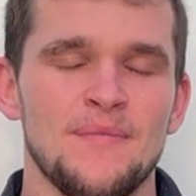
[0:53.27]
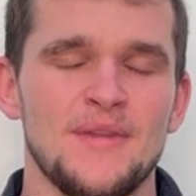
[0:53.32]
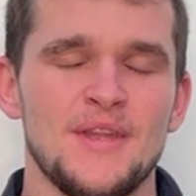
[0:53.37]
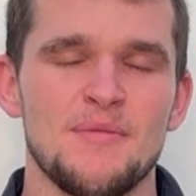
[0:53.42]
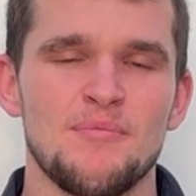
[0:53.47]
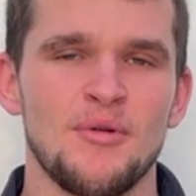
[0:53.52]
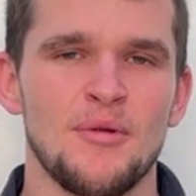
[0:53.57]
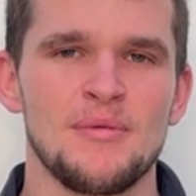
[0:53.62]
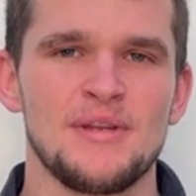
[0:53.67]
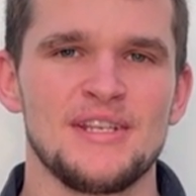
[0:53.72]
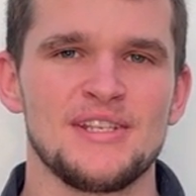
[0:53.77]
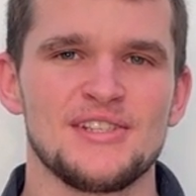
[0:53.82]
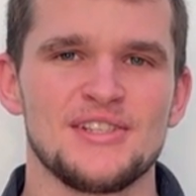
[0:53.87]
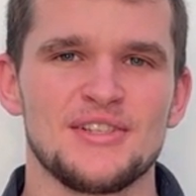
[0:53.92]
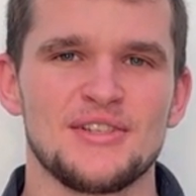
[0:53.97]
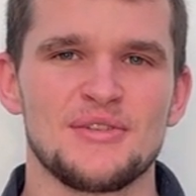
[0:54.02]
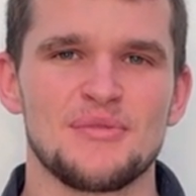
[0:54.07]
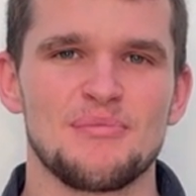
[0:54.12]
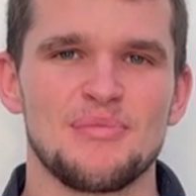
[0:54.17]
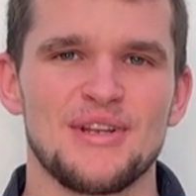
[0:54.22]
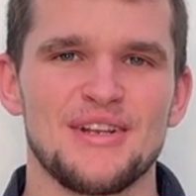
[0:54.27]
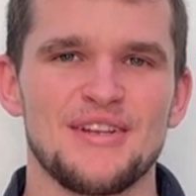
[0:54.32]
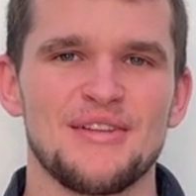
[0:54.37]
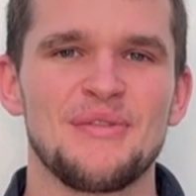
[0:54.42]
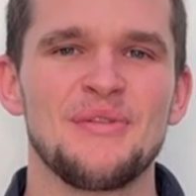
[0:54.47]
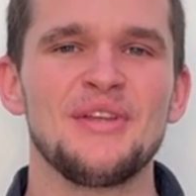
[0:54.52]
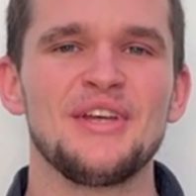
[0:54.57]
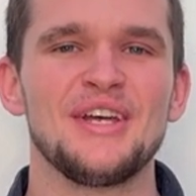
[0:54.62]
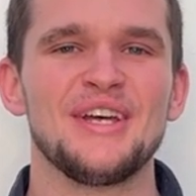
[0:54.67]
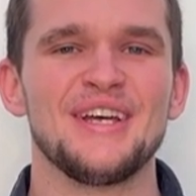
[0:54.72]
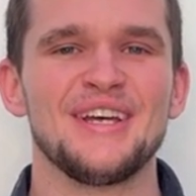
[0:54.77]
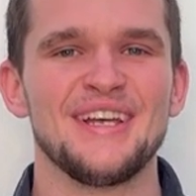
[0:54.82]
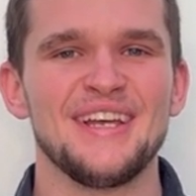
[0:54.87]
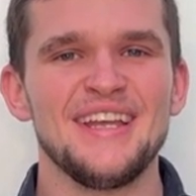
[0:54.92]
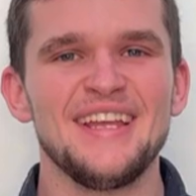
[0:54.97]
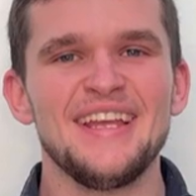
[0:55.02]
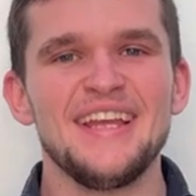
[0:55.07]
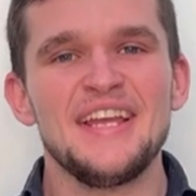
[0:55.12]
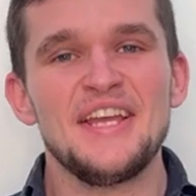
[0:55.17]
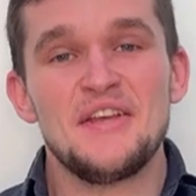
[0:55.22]
It probably isn't, but
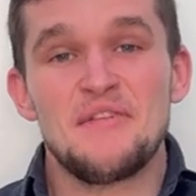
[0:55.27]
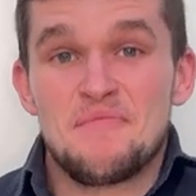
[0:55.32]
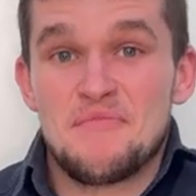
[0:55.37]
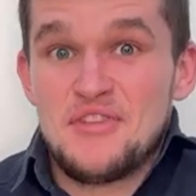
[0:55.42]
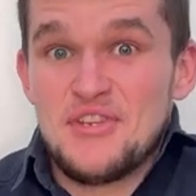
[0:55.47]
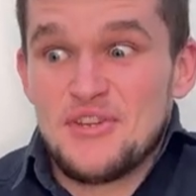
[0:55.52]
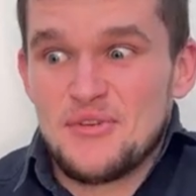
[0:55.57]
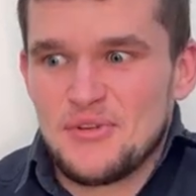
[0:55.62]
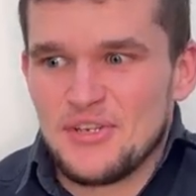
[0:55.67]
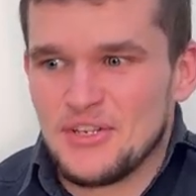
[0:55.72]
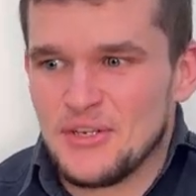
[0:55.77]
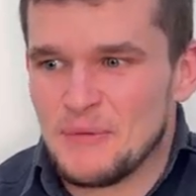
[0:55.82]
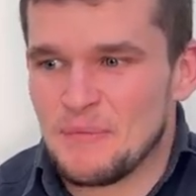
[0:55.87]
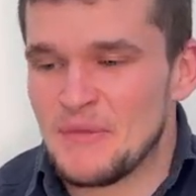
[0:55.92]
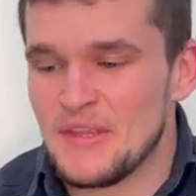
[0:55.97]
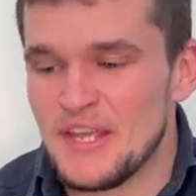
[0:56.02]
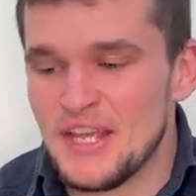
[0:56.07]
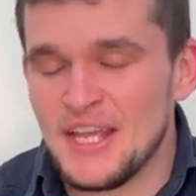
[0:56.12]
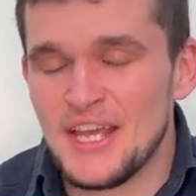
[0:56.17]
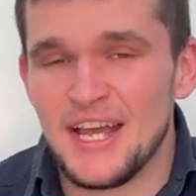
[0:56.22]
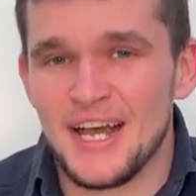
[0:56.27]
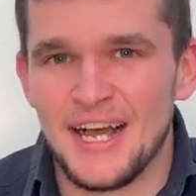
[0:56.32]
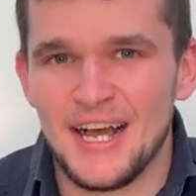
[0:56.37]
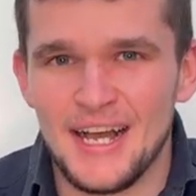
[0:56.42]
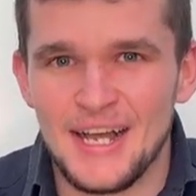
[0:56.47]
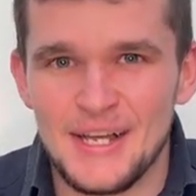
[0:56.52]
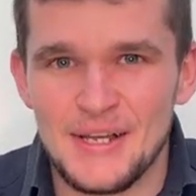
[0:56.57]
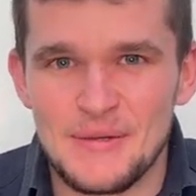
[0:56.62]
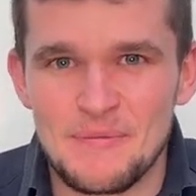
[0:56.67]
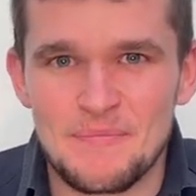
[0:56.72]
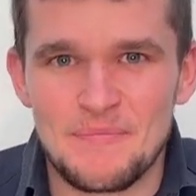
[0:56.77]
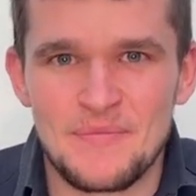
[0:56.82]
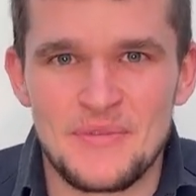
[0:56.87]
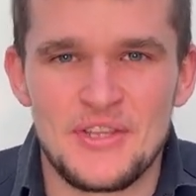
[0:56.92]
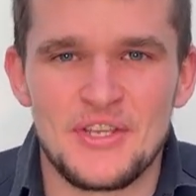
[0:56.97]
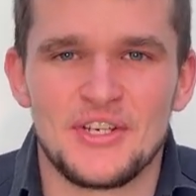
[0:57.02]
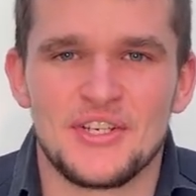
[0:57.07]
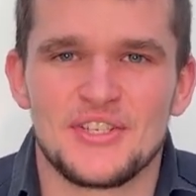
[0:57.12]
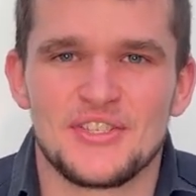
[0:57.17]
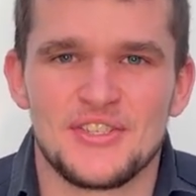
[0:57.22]
here we are.
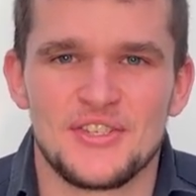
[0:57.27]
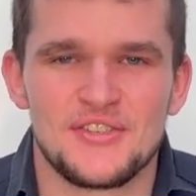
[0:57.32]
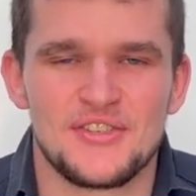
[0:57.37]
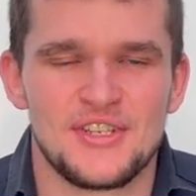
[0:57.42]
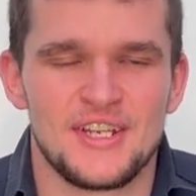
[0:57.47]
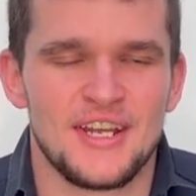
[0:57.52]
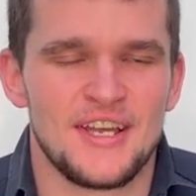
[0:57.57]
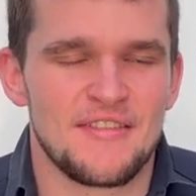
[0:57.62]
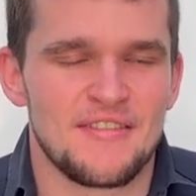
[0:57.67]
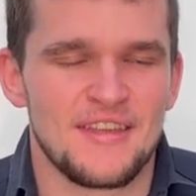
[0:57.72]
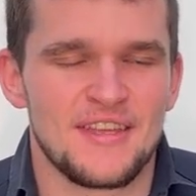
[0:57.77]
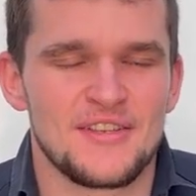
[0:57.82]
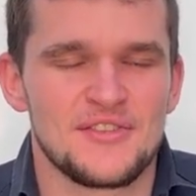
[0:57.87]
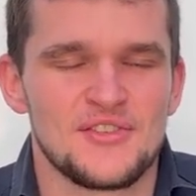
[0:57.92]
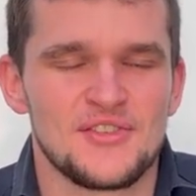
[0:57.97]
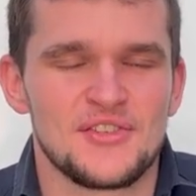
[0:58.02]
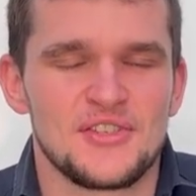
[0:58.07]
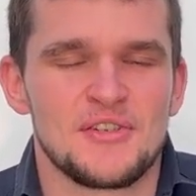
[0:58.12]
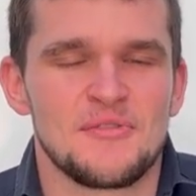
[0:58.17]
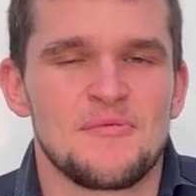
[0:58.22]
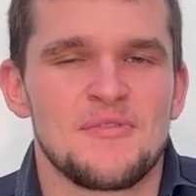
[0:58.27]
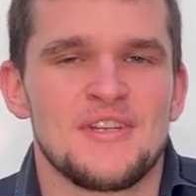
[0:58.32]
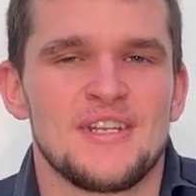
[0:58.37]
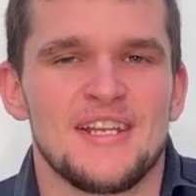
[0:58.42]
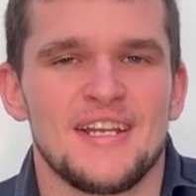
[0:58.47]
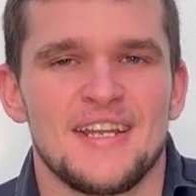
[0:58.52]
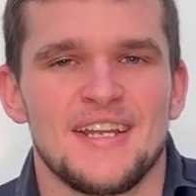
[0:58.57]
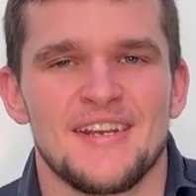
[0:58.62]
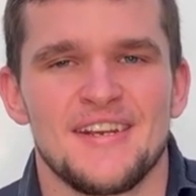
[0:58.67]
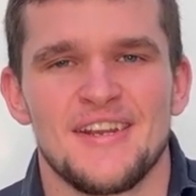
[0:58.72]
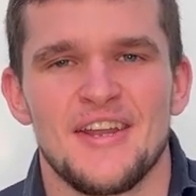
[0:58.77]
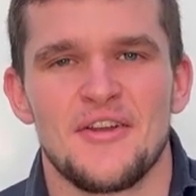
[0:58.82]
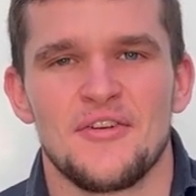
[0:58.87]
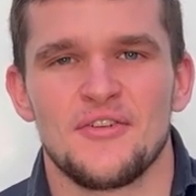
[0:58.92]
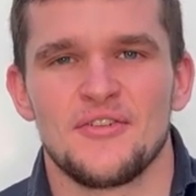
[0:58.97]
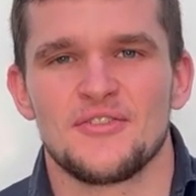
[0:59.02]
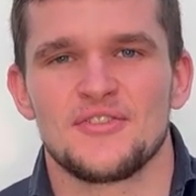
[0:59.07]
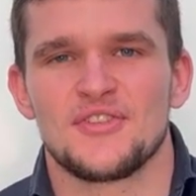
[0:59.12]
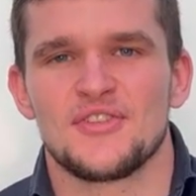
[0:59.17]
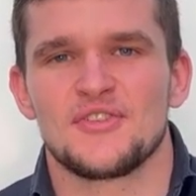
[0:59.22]
So today I think it's just going to be like a
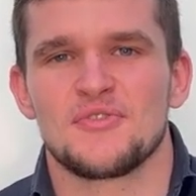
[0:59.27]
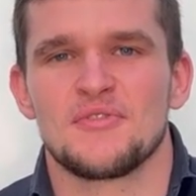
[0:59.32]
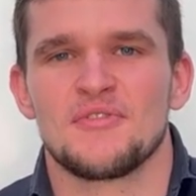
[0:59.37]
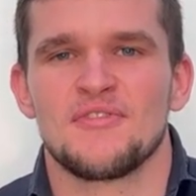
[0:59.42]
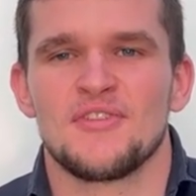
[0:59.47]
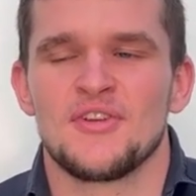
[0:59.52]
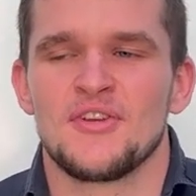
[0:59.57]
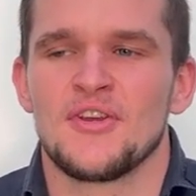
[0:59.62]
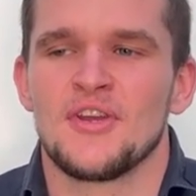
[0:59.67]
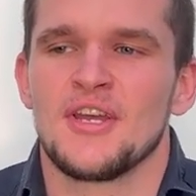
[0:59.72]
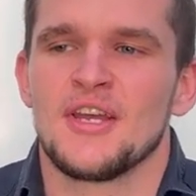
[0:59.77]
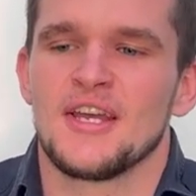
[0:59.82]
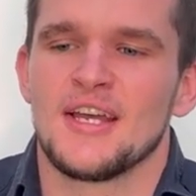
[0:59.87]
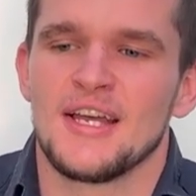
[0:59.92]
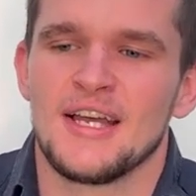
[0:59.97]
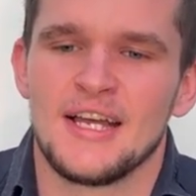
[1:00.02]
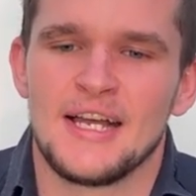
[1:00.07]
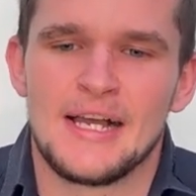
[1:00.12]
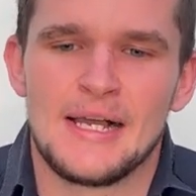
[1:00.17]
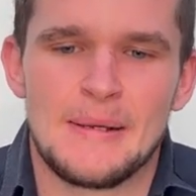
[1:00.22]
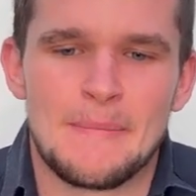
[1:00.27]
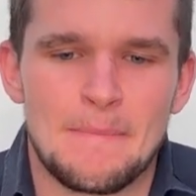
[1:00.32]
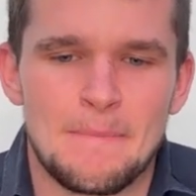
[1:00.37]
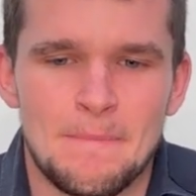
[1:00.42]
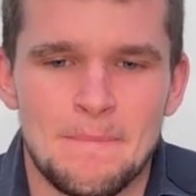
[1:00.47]
no-nonsense review. I